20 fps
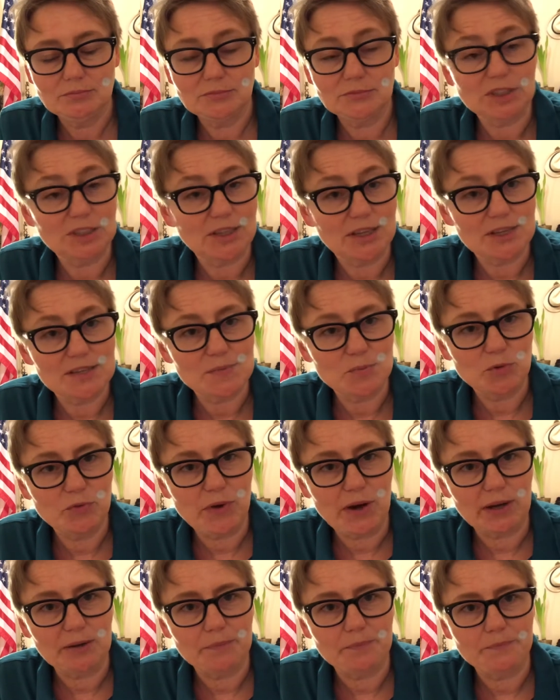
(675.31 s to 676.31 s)
Now let's move
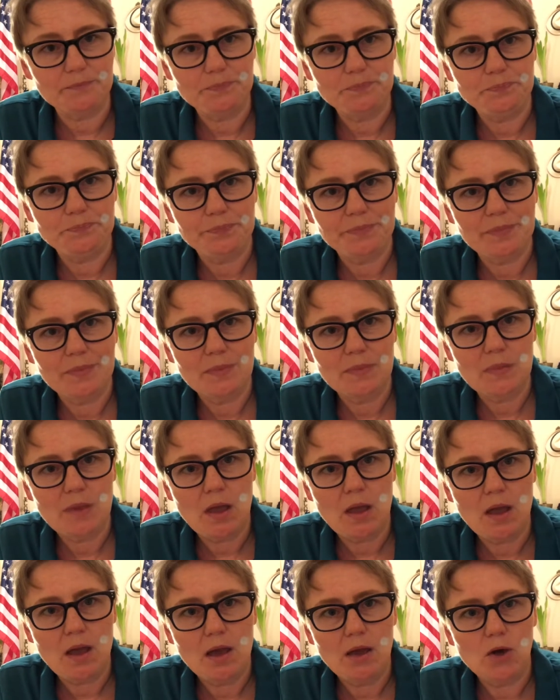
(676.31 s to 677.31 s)
on.
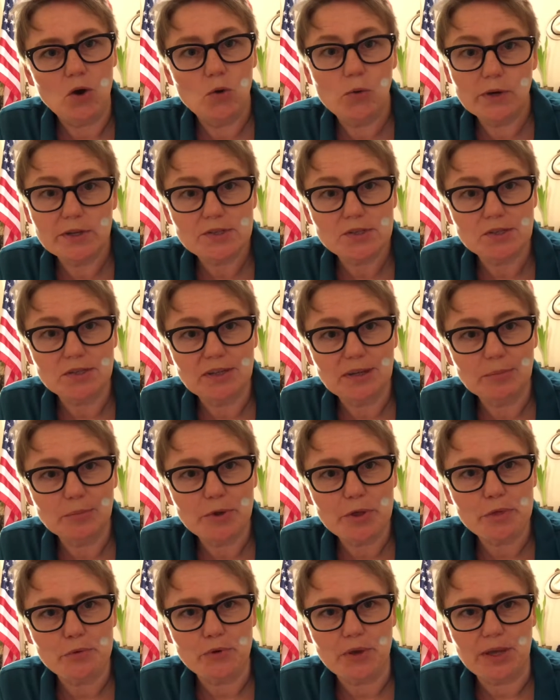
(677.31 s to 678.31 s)
Question number
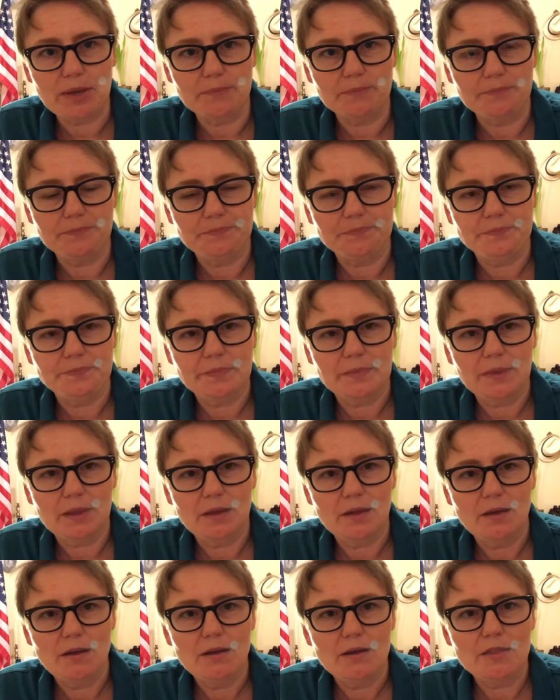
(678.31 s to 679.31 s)
3.
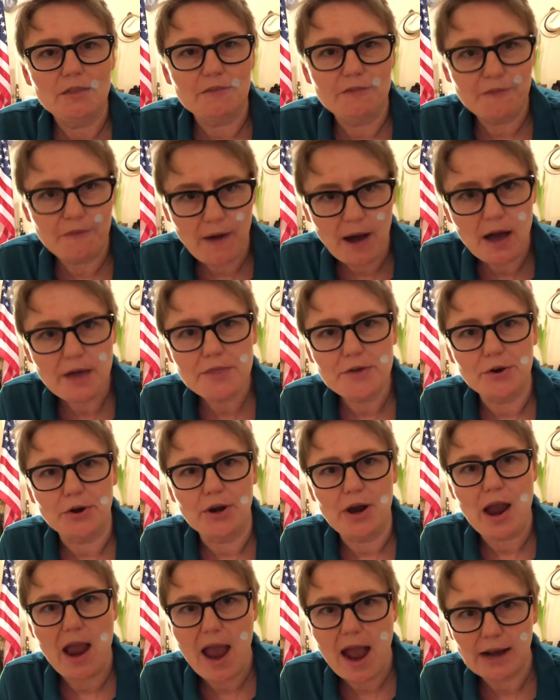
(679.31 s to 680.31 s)
The
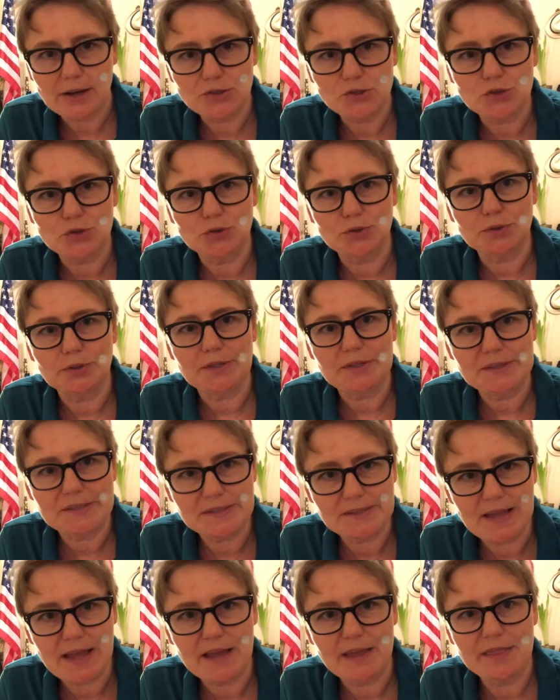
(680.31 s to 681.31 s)
father actually
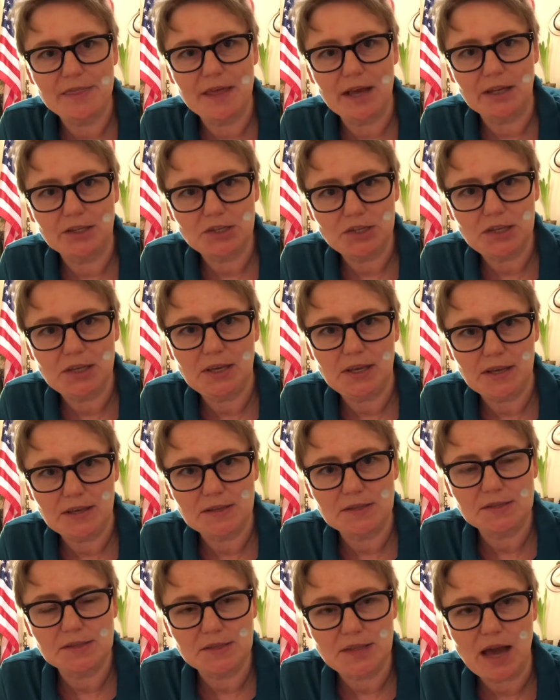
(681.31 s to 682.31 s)
said that he
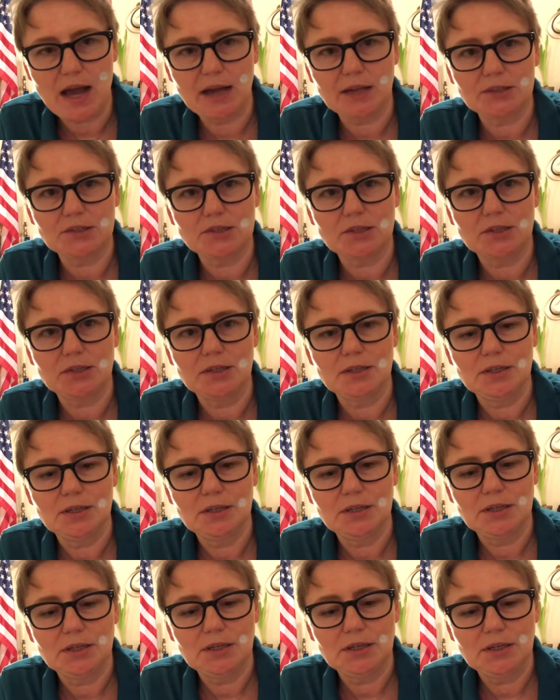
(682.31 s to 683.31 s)
is not
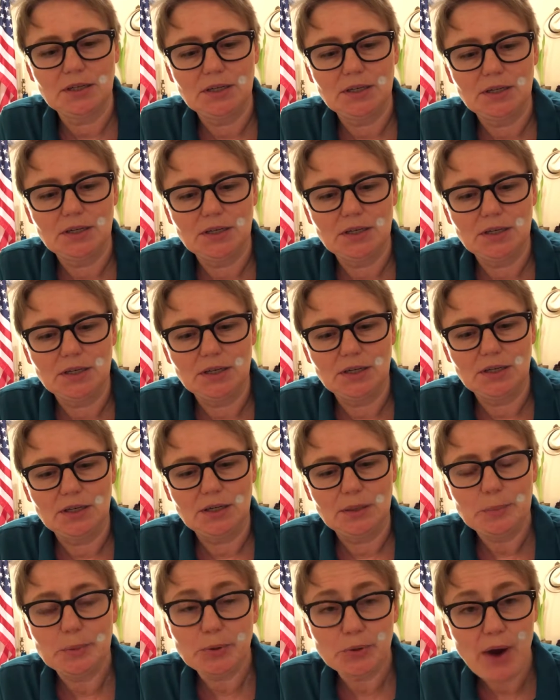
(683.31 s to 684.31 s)

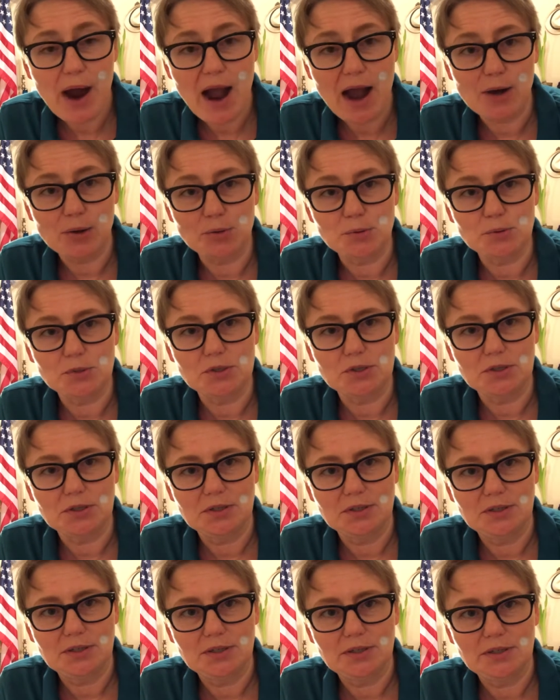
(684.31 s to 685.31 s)
proud
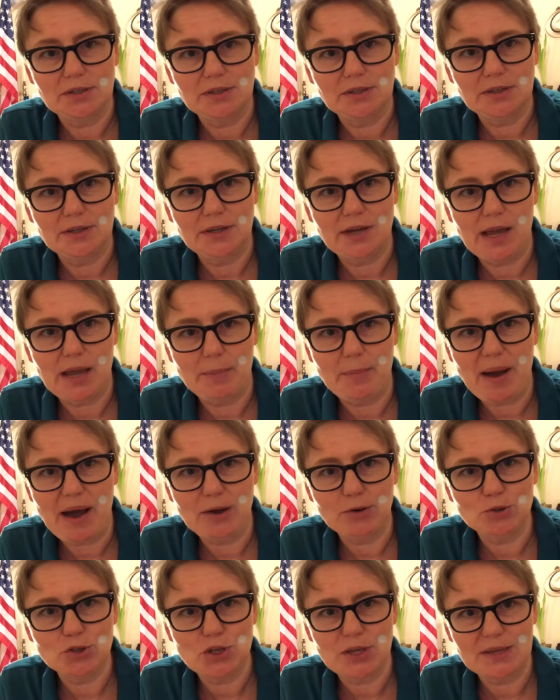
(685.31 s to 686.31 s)

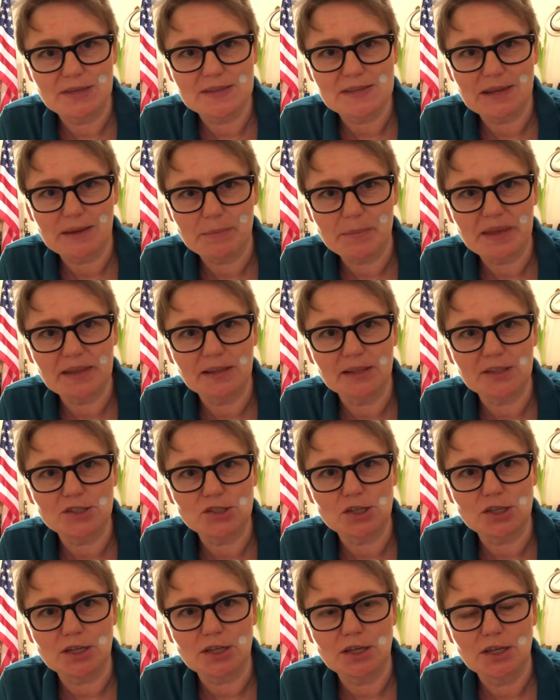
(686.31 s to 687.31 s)
about his
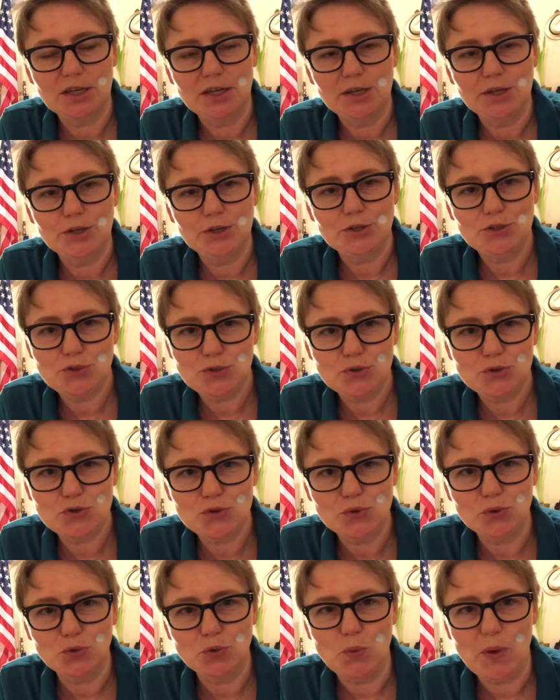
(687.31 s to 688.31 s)
ability to
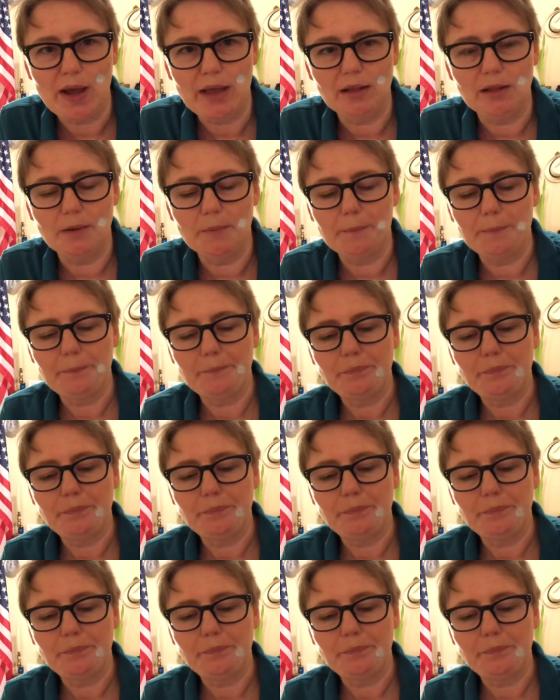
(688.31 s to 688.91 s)
shoot well.